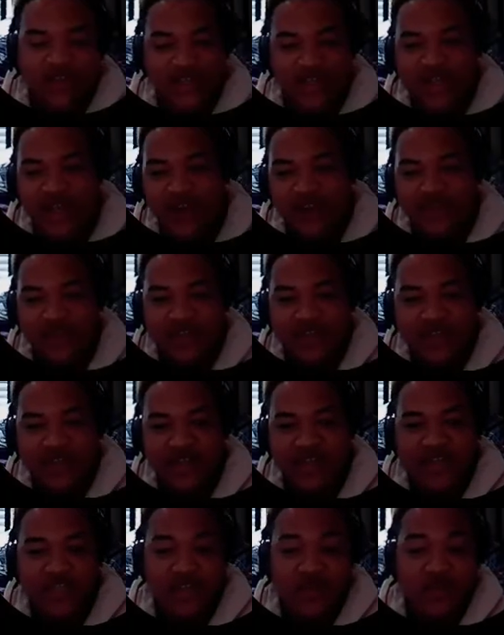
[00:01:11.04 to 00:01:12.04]
to a lot of
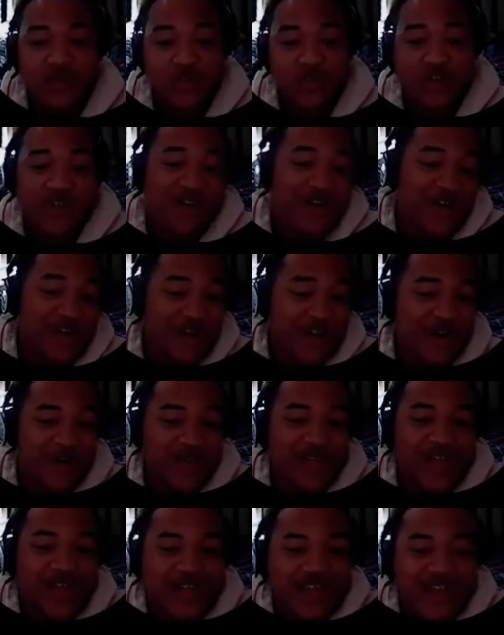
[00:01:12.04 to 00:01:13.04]
these. I just want y'all to know
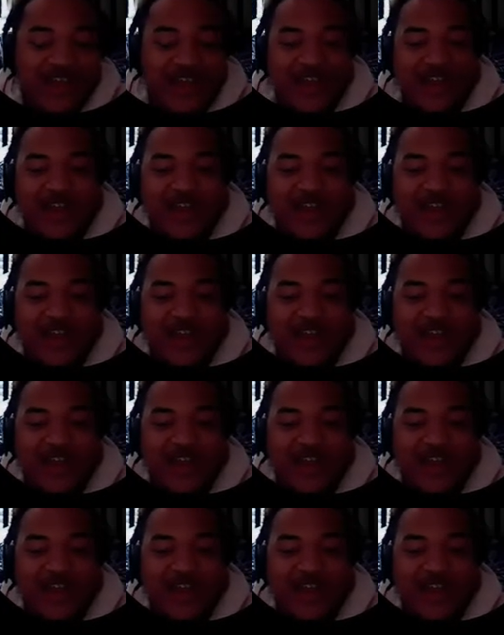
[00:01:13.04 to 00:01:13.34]
that.